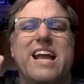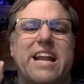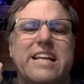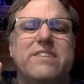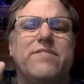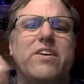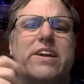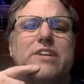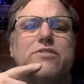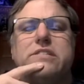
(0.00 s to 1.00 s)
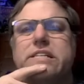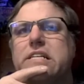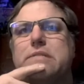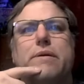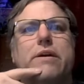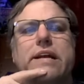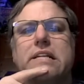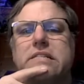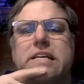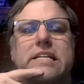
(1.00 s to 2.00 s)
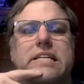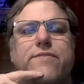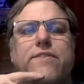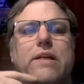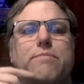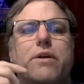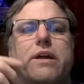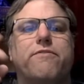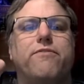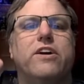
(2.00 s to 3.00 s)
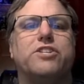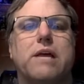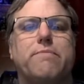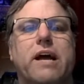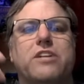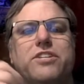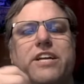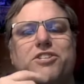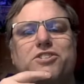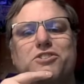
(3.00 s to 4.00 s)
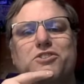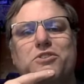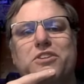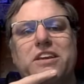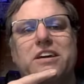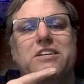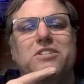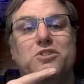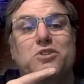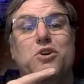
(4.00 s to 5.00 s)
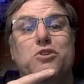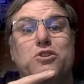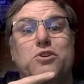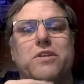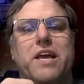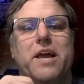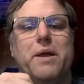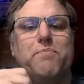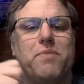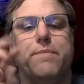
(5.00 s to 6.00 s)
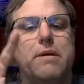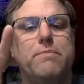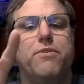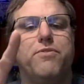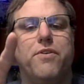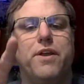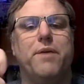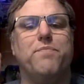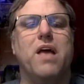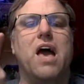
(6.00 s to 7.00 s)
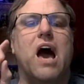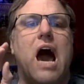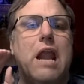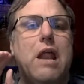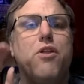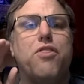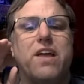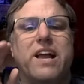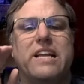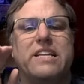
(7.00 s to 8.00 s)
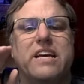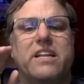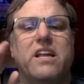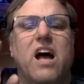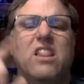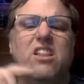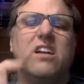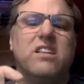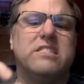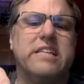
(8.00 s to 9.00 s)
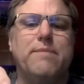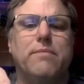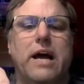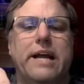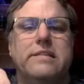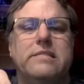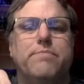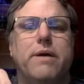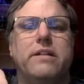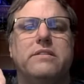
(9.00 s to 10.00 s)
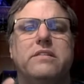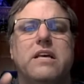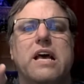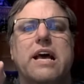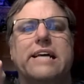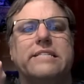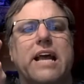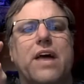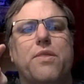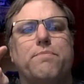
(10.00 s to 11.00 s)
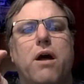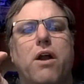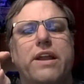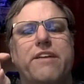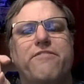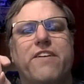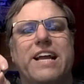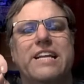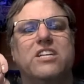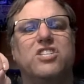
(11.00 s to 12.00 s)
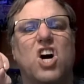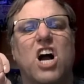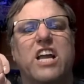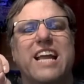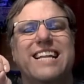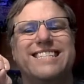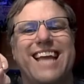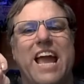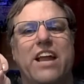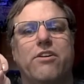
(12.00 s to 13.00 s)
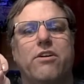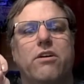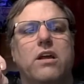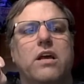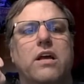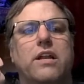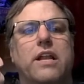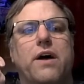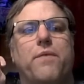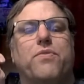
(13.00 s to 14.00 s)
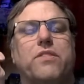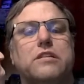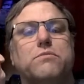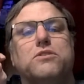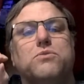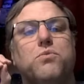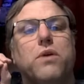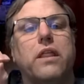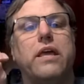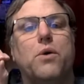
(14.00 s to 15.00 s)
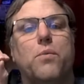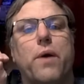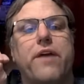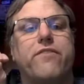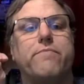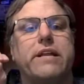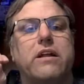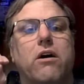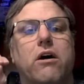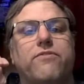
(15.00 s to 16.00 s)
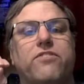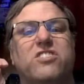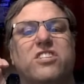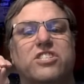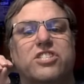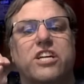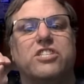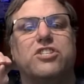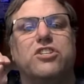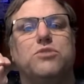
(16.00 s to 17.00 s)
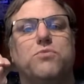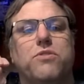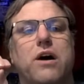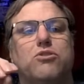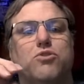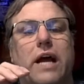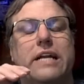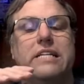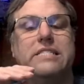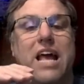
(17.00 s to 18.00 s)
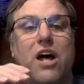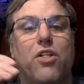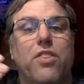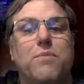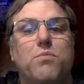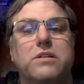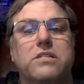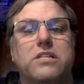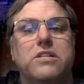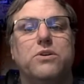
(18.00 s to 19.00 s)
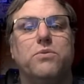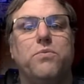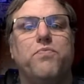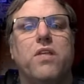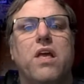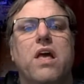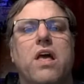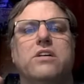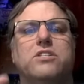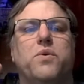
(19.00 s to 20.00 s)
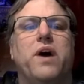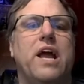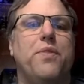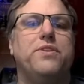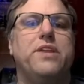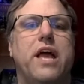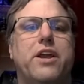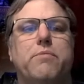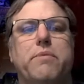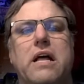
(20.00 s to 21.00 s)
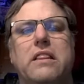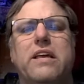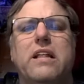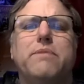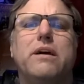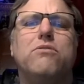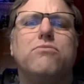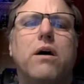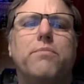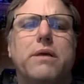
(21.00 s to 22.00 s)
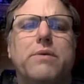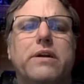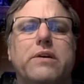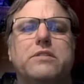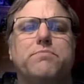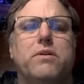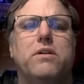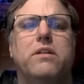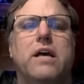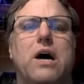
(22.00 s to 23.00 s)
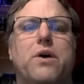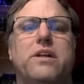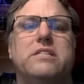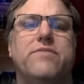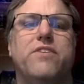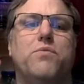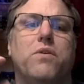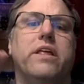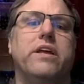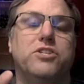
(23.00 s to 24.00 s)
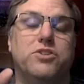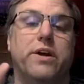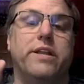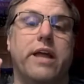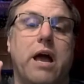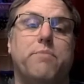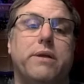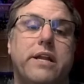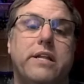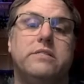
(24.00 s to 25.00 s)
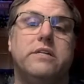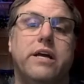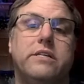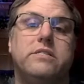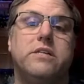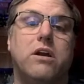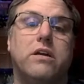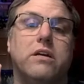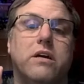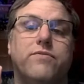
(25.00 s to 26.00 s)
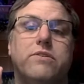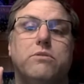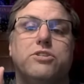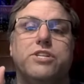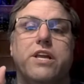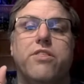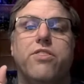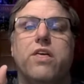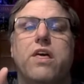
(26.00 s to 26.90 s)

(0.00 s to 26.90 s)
It is a very interesting experience, and it can definitely bring a fresh imagination to the game. Tip number 3. Another thing I did along the same line as the pets is I had the party find a talking dagger. Now, this was really a way for me to offer suggestions without trying to tell them what to do. So I had the dagger be a little bit grumpy when it was pulled out, as if it really enjoyed napping in its nice, dark, and comfortable sheath.